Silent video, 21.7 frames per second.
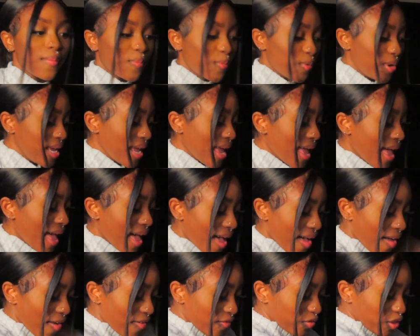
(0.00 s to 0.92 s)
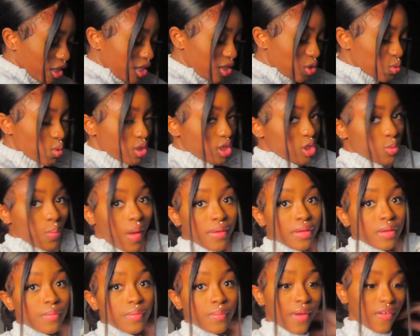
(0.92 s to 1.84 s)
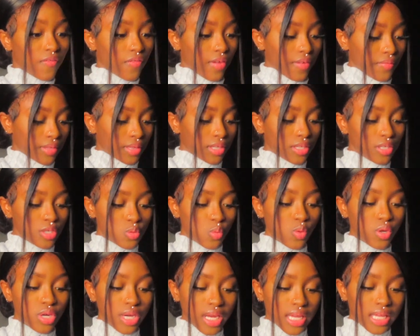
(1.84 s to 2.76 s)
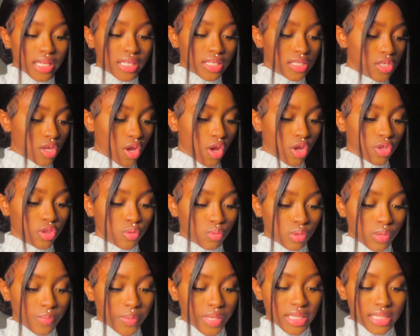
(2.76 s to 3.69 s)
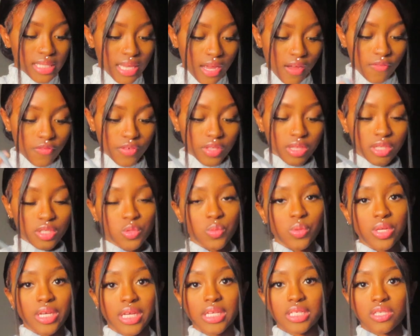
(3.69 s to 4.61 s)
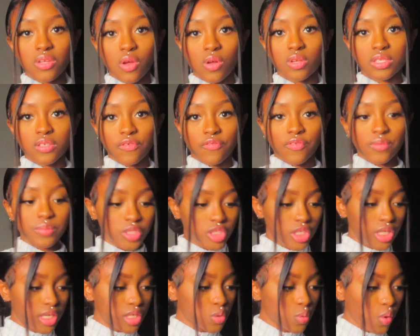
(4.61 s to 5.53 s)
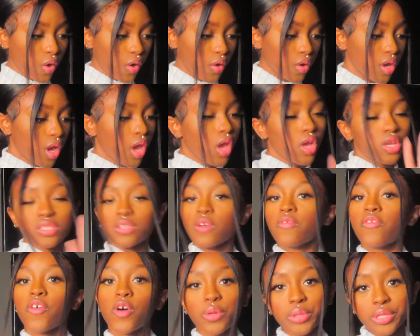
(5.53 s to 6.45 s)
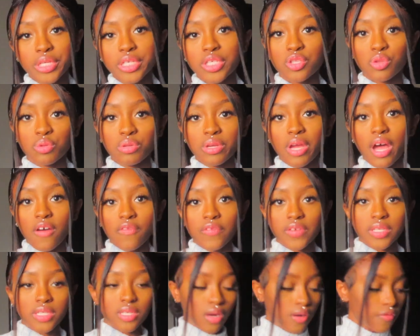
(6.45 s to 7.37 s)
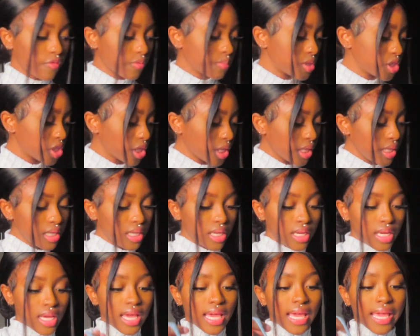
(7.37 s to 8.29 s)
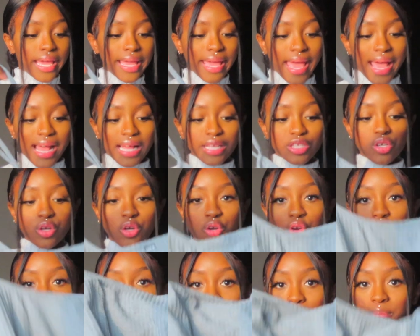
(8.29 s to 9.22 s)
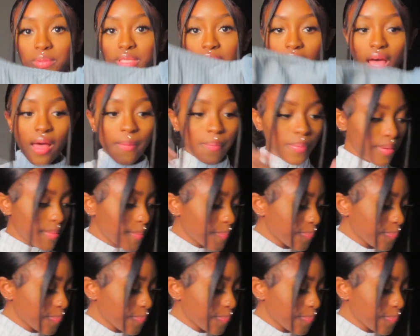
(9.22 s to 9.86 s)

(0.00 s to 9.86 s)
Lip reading: We have, this one is probably gonna be my favorite. This one is a 3-piece outfit. This one is also from Shein as well. So far, these 3 outfits are from Shein. It has a crop top.